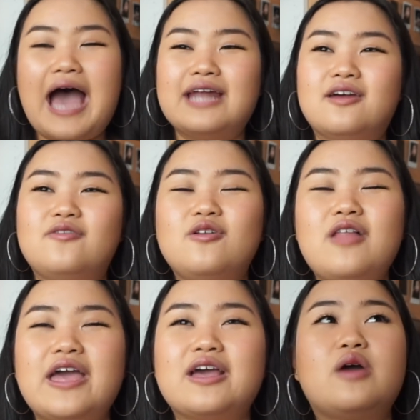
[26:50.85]
and I feel
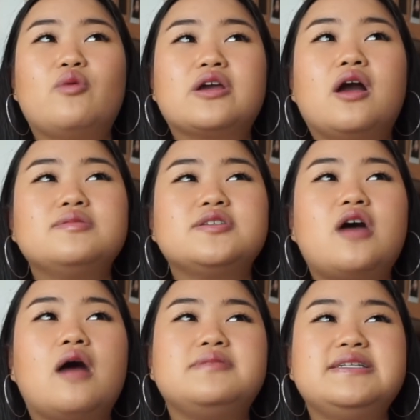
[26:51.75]
like when it comes
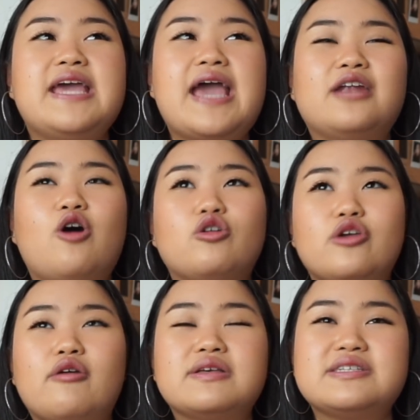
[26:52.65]
to up-to-date and
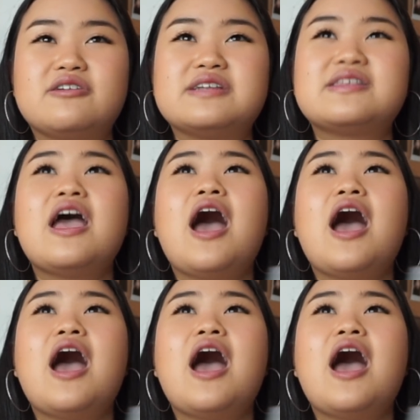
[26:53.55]
ongoing series,